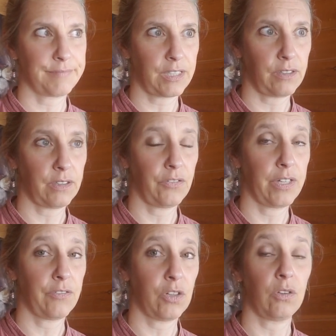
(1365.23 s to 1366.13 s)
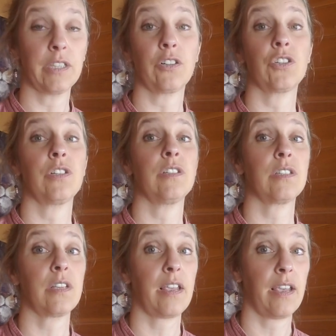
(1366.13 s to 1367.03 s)
clearing of the old
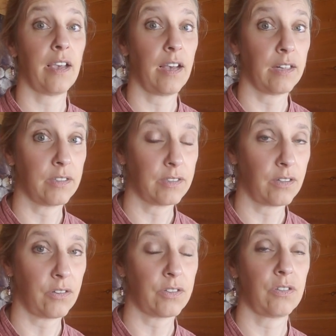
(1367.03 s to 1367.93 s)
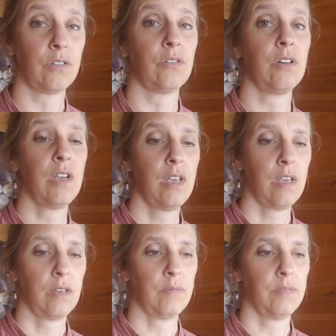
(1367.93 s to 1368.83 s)
energies and also
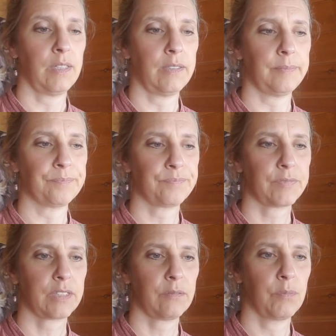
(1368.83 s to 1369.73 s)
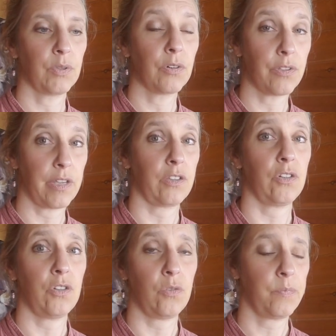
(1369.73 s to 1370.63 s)
um, birthing the
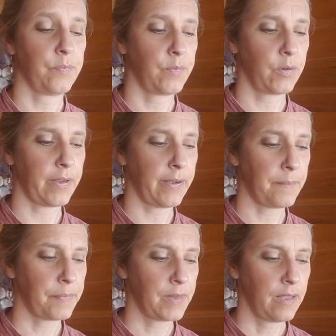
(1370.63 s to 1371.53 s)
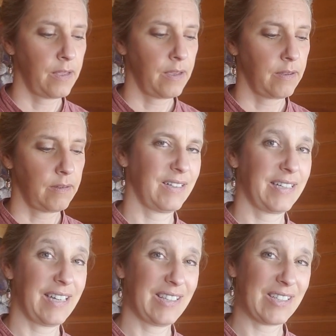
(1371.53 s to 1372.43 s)
new. Okay.
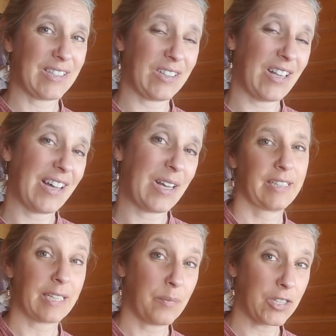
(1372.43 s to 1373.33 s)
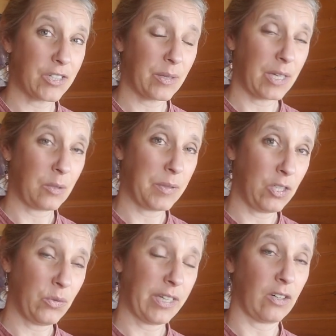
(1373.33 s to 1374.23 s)
Again, this is a lot. Like I mentioned, I'll be
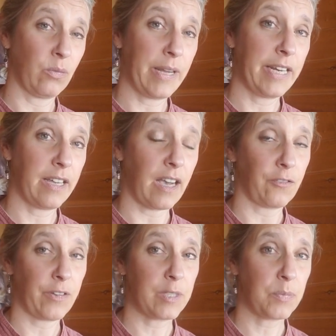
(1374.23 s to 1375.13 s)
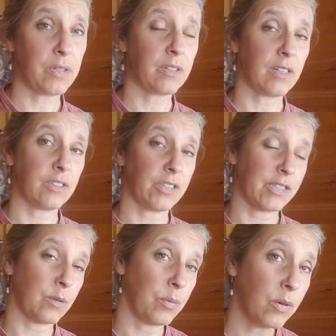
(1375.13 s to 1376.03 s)
doing a reading on Facebook to
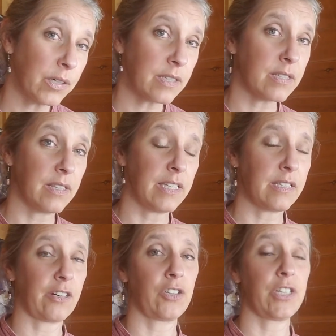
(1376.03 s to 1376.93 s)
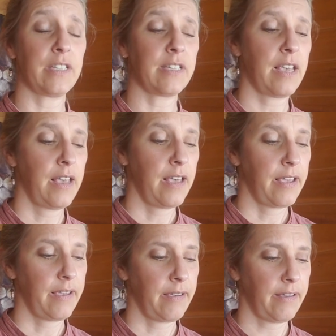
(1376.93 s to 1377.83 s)
support us in these energies.
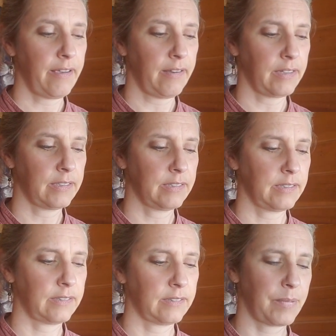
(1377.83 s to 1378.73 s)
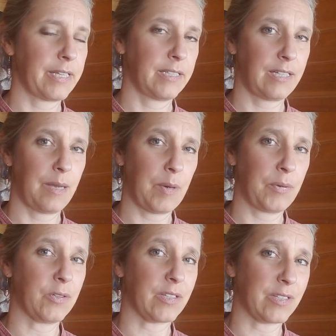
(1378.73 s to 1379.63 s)
And by the time I
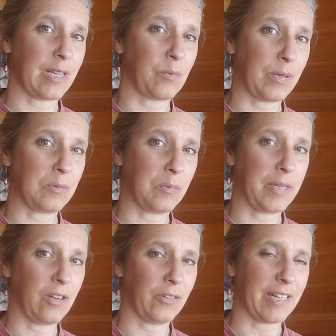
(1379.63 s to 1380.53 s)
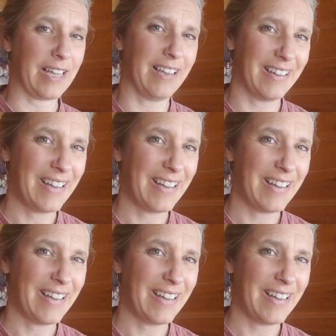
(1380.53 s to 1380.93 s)
post this, that'll probably already,